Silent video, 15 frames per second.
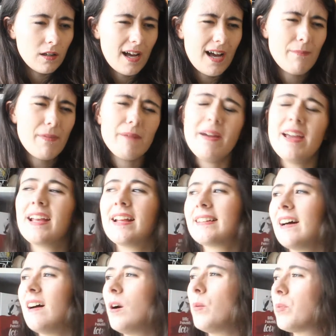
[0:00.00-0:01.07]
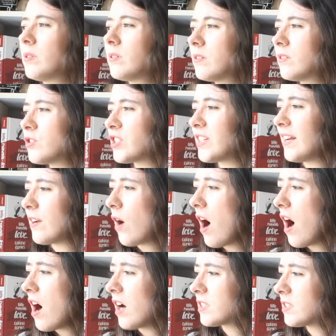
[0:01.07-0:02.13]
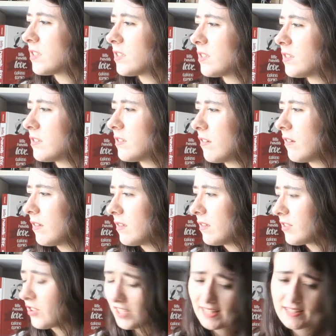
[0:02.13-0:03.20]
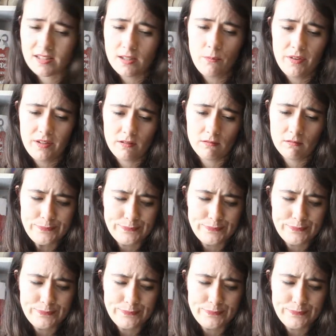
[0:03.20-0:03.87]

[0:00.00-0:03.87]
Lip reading: Am I making that up? Sinead O'Hart? Sinead something.